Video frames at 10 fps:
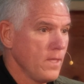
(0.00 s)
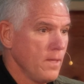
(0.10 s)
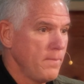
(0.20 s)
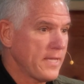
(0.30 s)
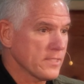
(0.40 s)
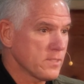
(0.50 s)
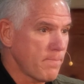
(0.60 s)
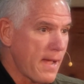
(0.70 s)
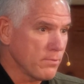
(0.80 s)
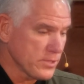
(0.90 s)
because the
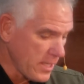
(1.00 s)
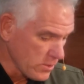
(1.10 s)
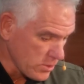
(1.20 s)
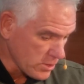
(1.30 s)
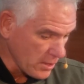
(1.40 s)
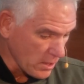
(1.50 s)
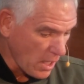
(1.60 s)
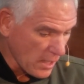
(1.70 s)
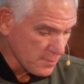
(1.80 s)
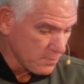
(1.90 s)
Bible tells us in the
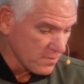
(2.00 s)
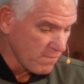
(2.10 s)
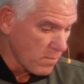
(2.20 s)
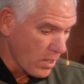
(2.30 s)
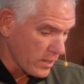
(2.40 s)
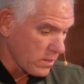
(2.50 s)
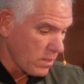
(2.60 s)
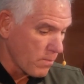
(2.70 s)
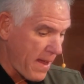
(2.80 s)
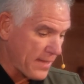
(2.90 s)
Gospel of Mark
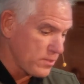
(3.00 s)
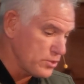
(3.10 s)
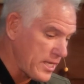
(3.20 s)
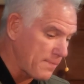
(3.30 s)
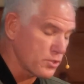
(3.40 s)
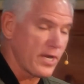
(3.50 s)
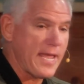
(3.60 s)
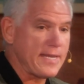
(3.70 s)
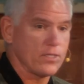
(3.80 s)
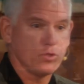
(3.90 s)
or Matthew chapter
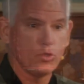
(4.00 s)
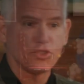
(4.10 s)
8 and Luke